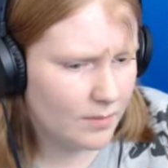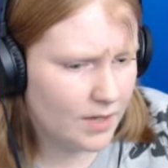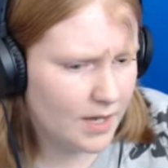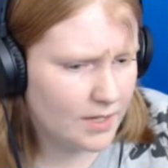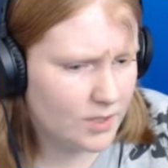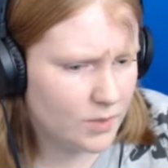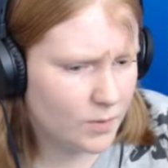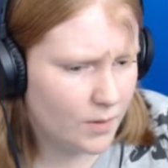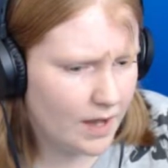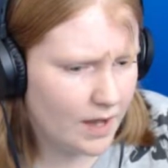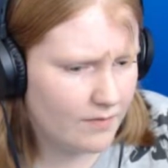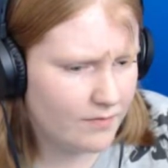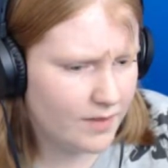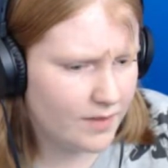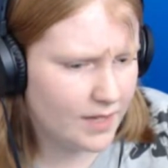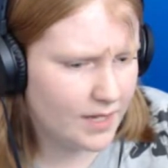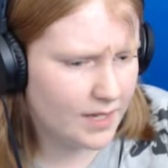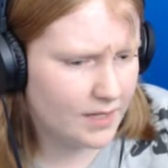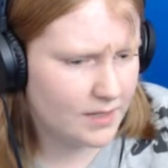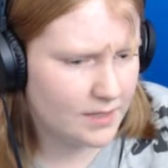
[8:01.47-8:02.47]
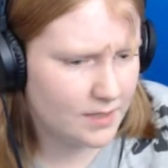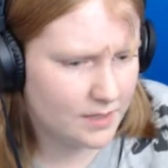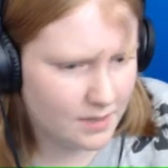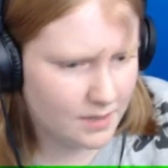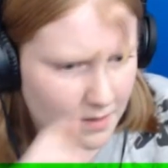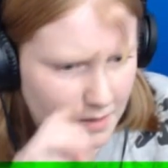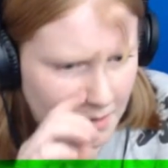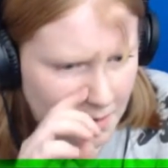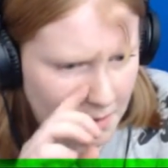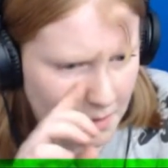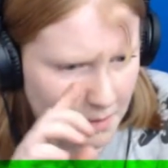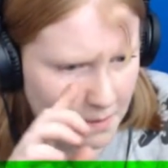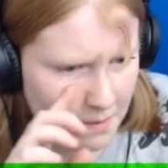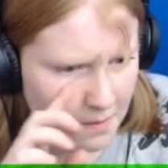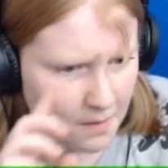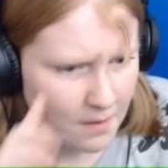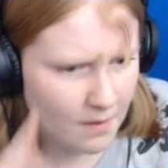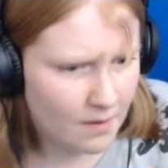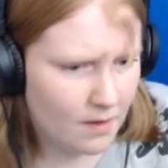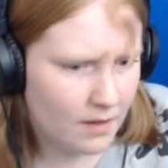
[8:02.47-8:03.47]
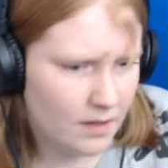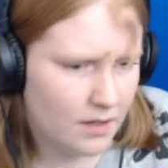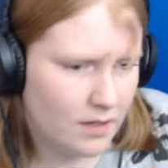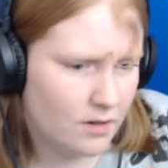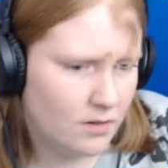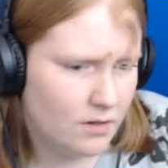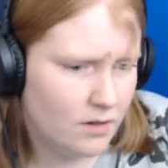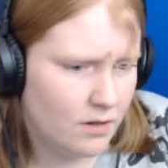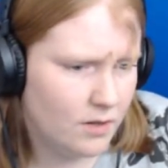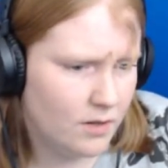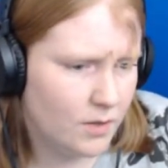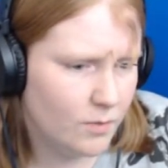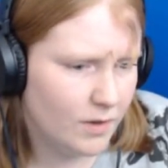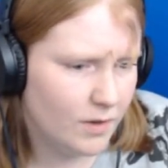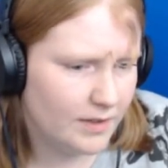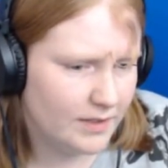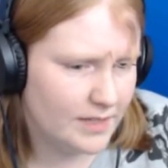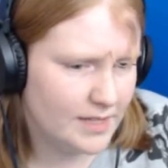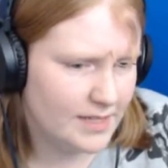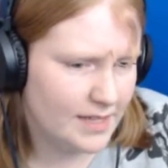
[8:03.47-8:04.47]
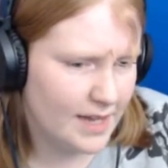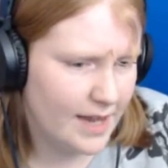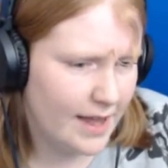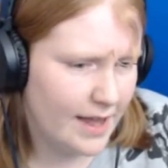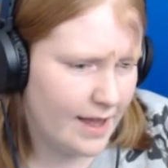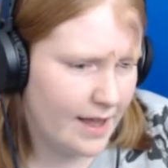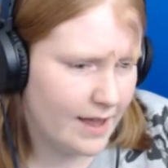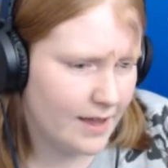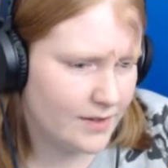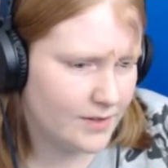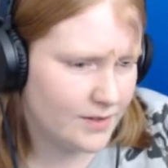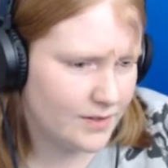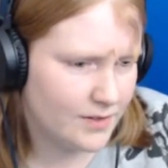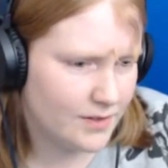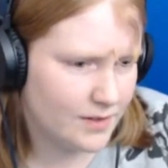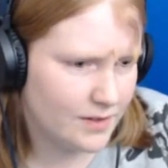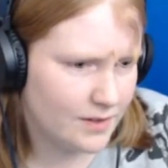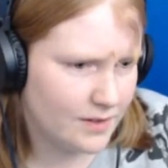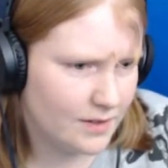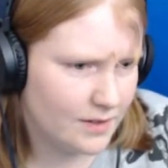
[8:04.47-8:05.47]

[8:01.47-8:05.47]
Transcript: on, twat face. You know you want this ass.